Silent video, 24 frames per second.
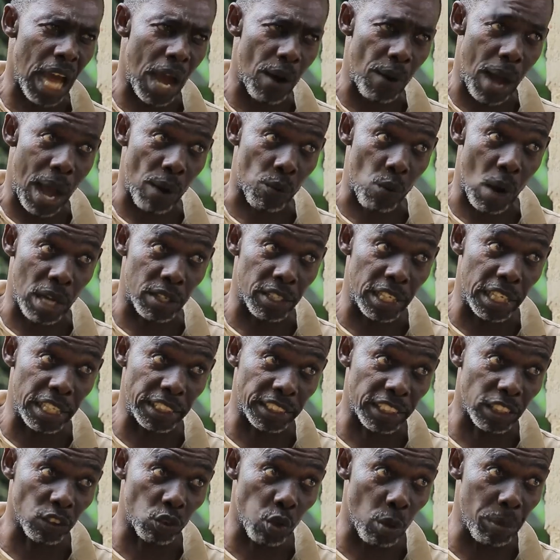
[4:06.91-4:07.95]
Now, Akwadi,
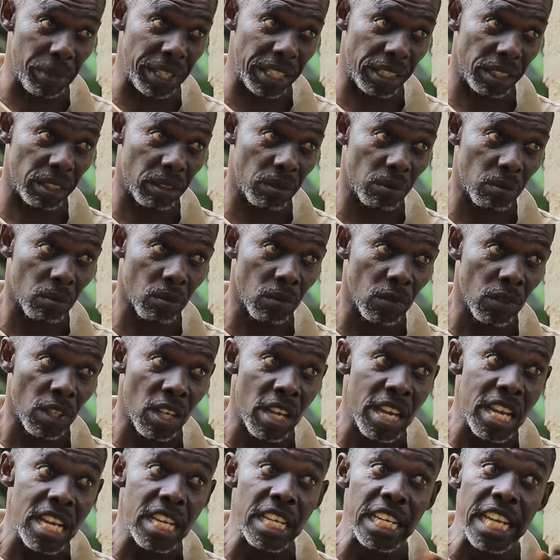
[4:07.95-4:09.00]
listen to me.
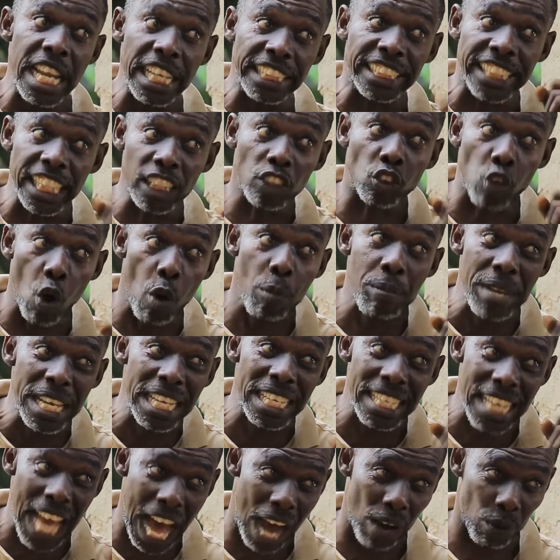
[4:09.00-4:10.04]
Listen to
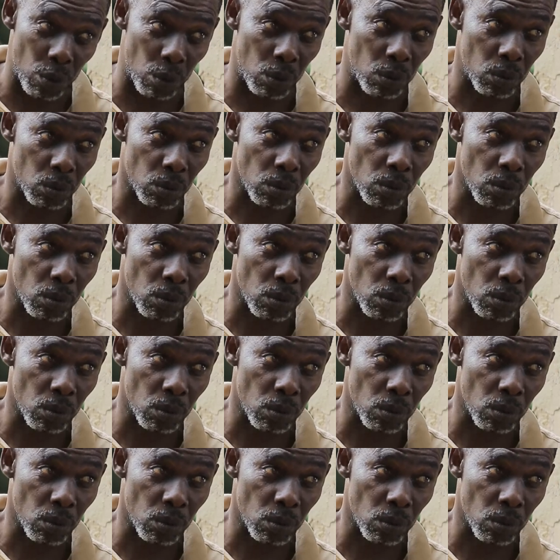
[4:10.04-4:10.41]
me now.